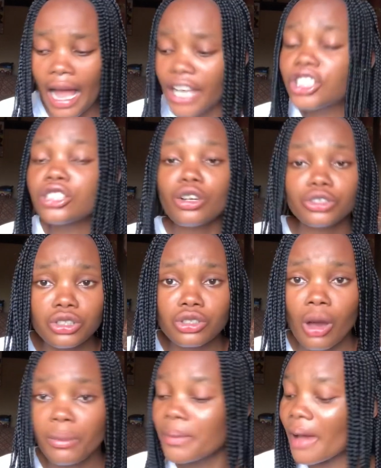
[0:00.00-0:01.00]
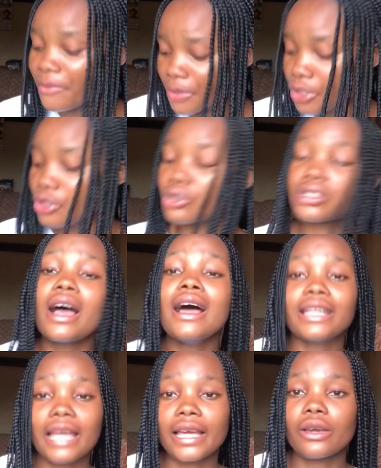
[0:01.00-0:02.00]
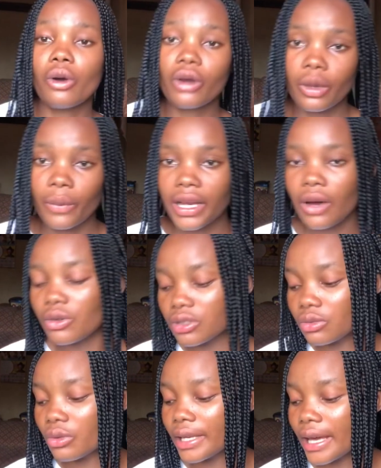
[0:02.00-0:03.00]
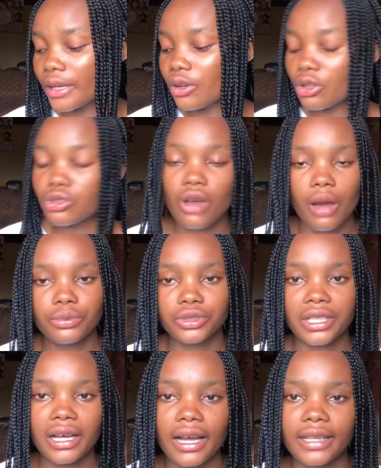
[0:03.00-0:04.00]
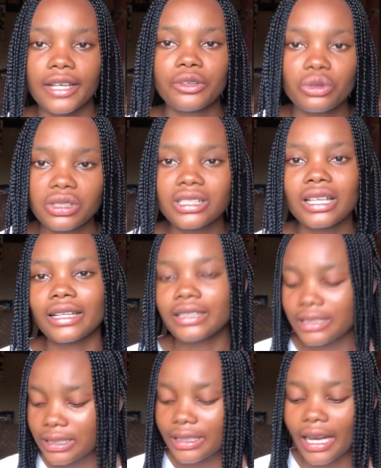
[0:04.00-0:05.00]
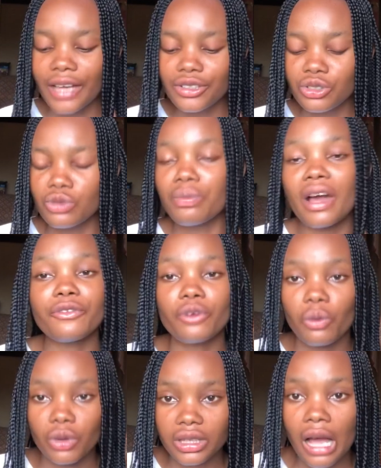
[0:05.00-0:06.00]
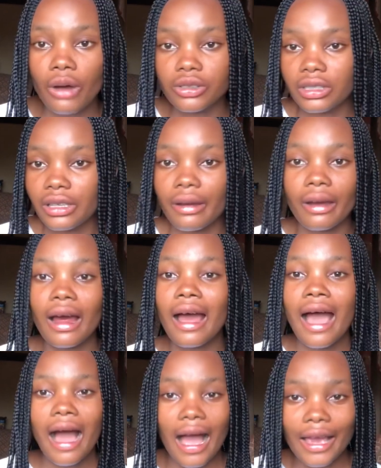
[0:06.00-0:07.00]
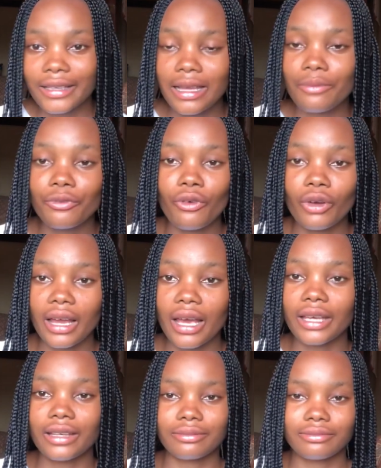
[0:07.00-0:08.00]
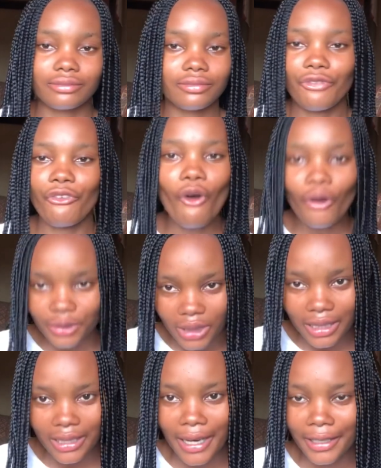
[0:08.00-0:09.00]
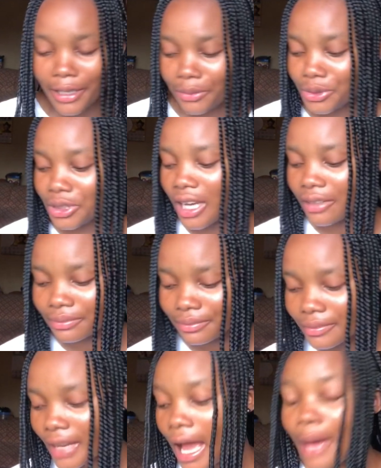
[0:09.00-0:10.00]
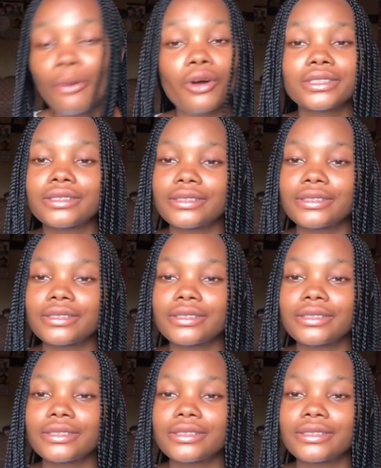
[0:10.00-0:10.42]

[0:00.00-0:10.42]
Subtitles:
I showed you some in my videos, like, okay, when I got to Abuja and I noticed that this thing that I used to buy for 1,000 naira, I had them for like 400 naira in Abuja. I bought